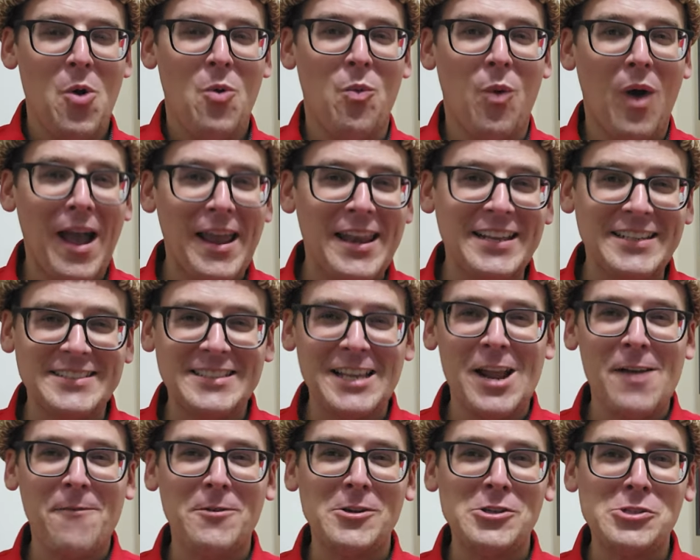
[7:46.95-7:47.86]
Why does
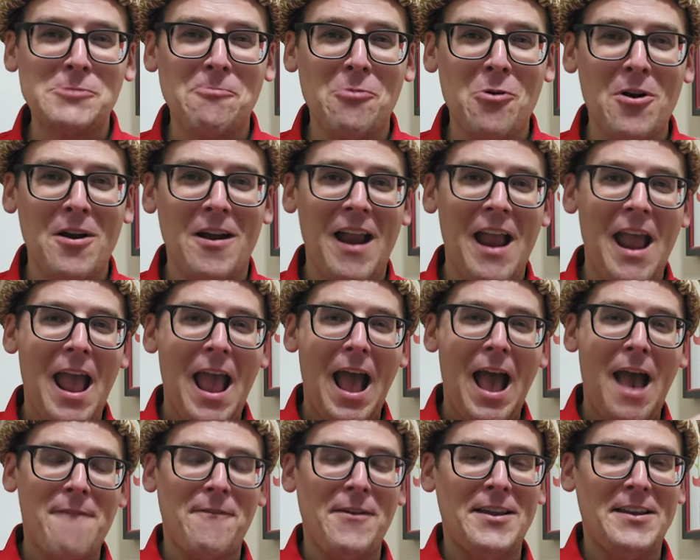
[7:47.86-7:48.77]
every sport
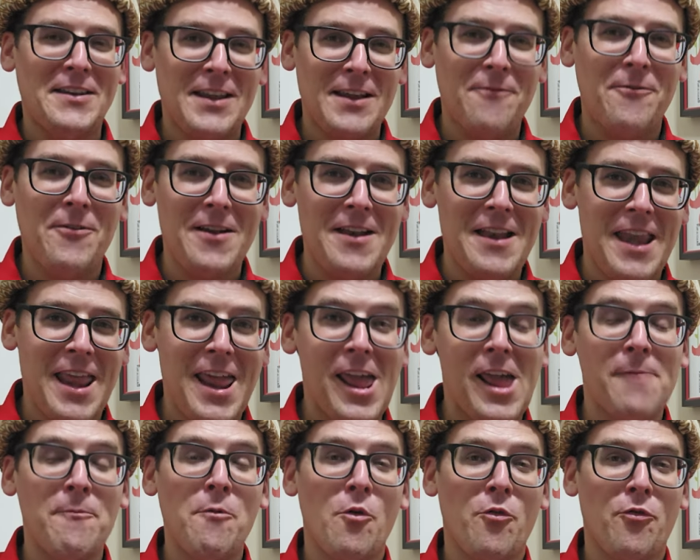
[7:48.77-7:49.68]
have a different
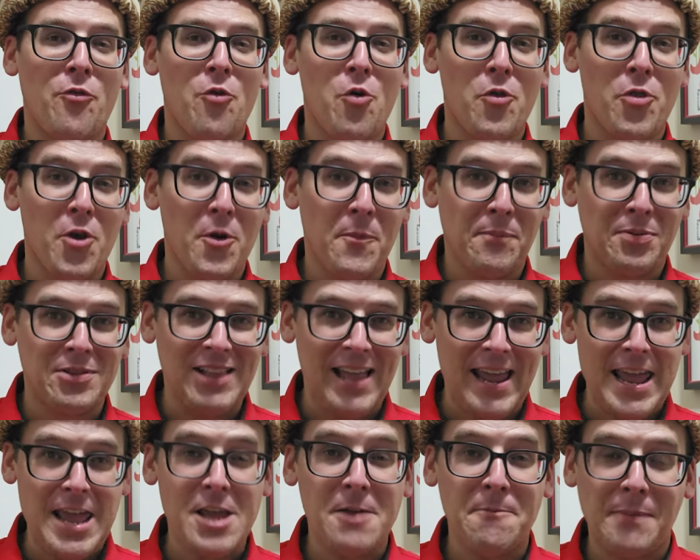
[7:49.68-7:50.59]
name for their
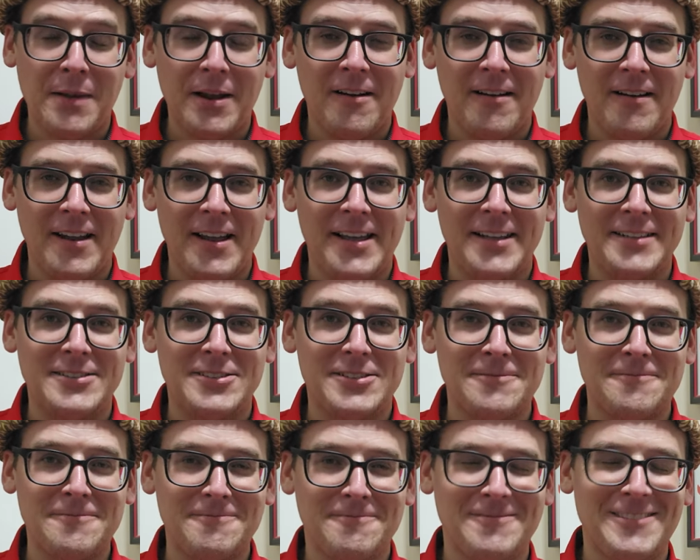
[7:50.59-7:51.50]
playing
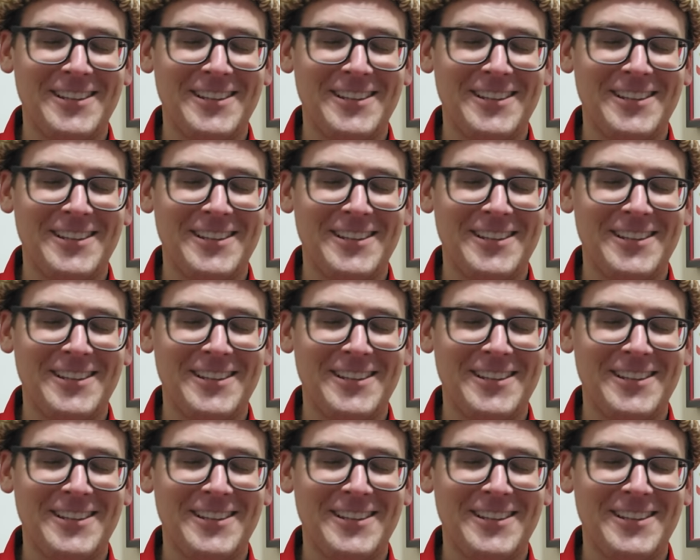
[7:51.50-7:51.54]
periods?